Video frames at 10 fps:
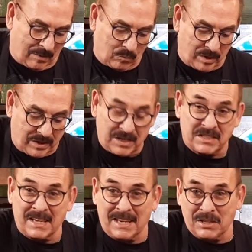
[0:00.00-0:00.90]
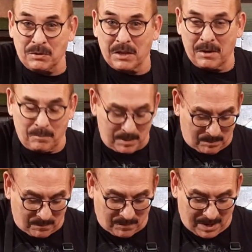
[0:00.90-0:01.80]
one of these days it'll be
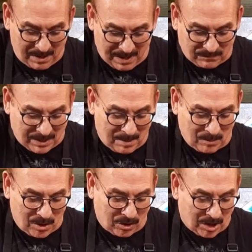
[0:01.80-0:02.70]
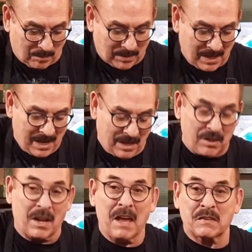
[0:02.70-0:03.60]
after I'm long gone, but
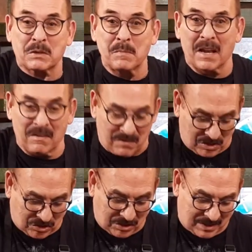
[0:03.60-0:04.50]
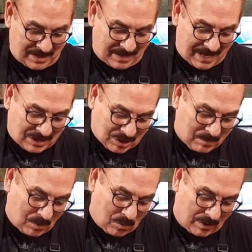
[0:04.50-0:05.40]
they'll have smell-o-vision, and that's going to
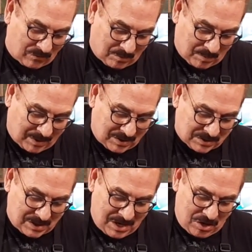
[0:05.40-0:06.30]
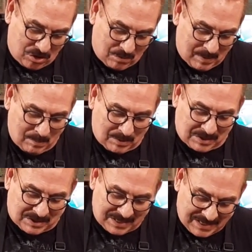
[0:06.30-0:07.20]
be wonderful because you'll be able to
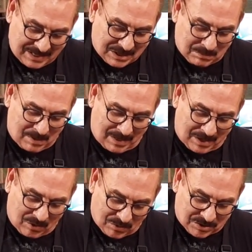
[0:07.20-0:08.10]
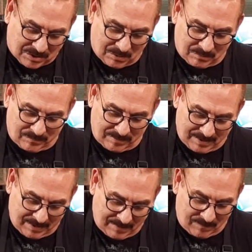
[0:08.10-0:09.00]
see it and smell it also.
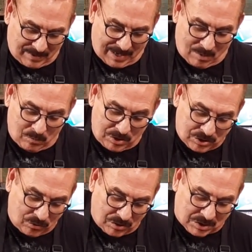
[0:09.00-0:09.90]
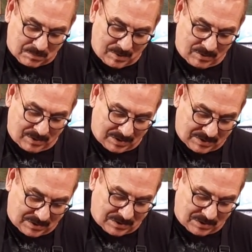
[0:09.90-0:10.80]
I wish you could smell this.
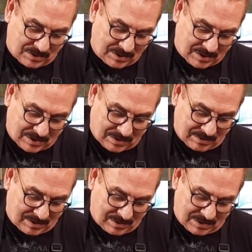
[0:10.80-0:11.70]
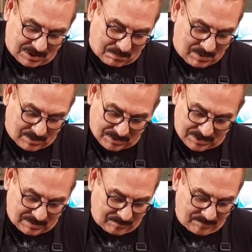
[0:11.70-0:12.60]
This is just smells